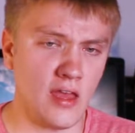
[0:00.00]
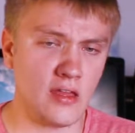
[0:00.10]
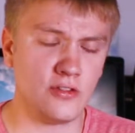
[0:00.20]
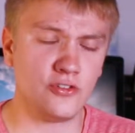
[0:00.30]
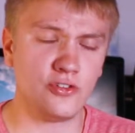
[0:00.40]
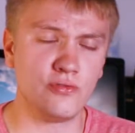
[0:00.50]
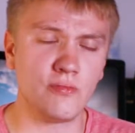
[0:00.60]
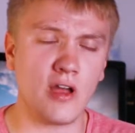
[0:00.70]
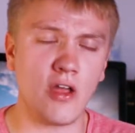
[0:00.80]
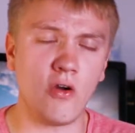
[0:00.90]
And to
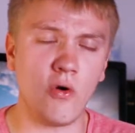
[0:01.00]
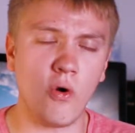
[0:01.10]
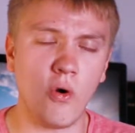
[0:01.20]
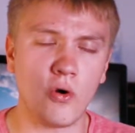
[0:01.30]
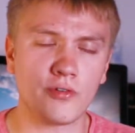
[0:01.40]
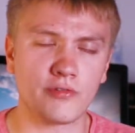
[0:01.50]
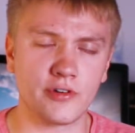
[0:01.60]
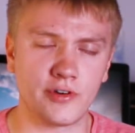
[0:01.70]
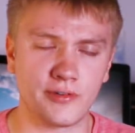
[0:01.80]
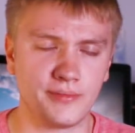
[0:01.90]
my
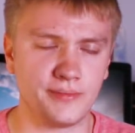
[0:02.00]
horror,